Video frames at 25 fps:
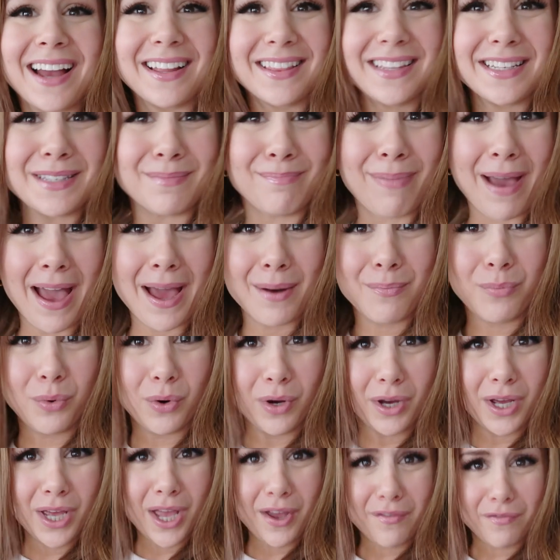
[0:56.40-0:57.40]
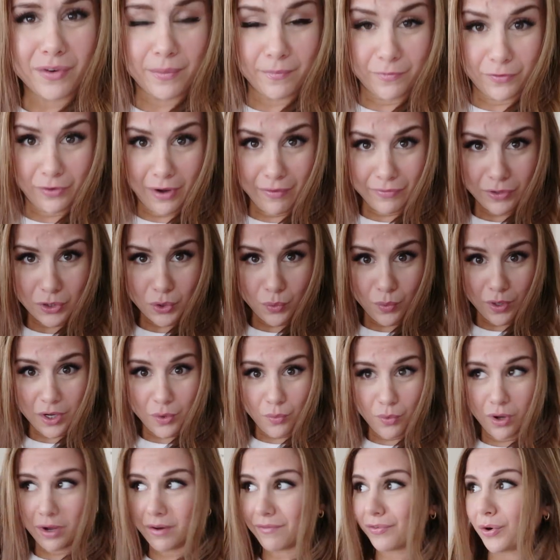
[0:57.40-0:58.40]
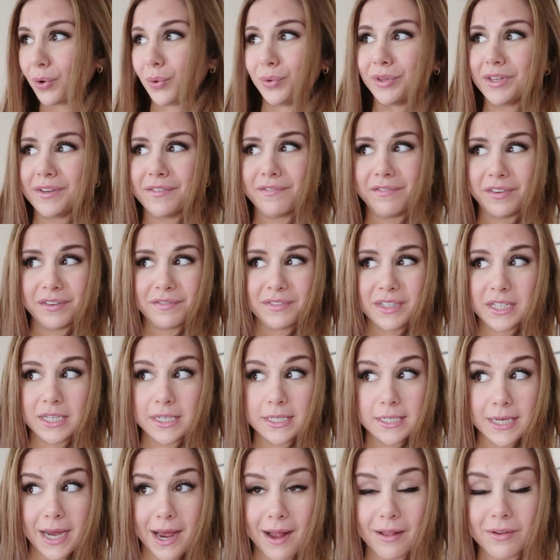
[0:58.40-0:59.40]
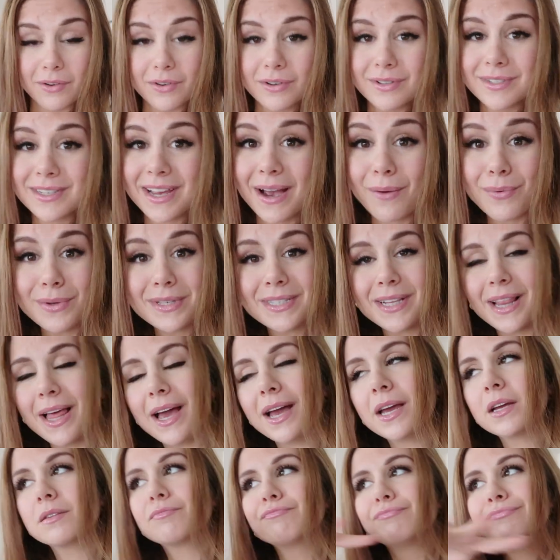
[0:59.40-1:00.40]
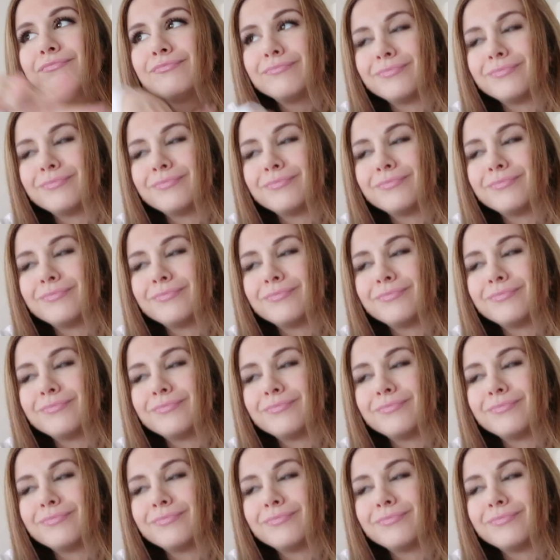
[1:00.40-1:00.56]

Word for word: got this bad boy from Forever 21 for only $15. I was like,